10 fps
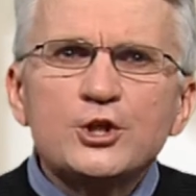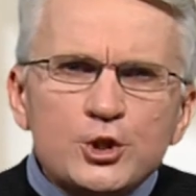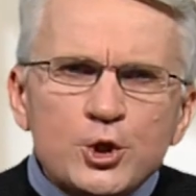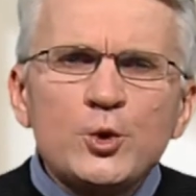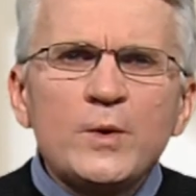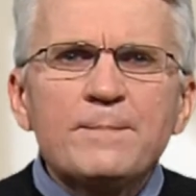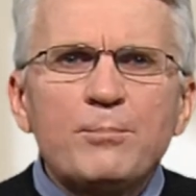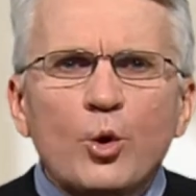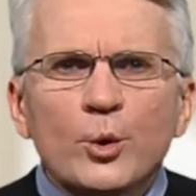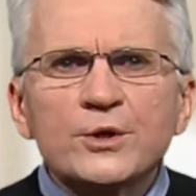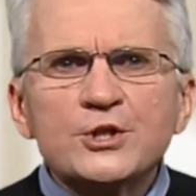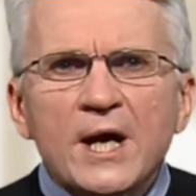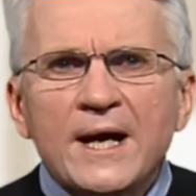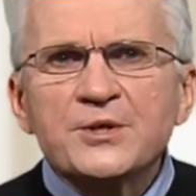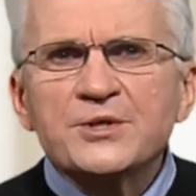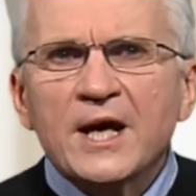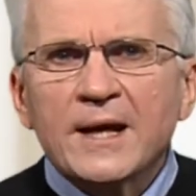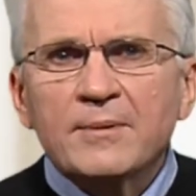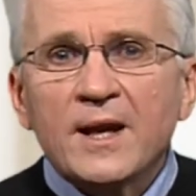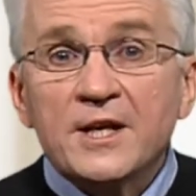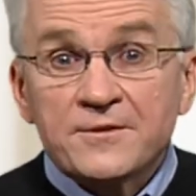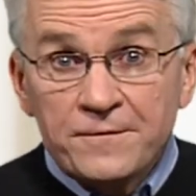two important changes take place.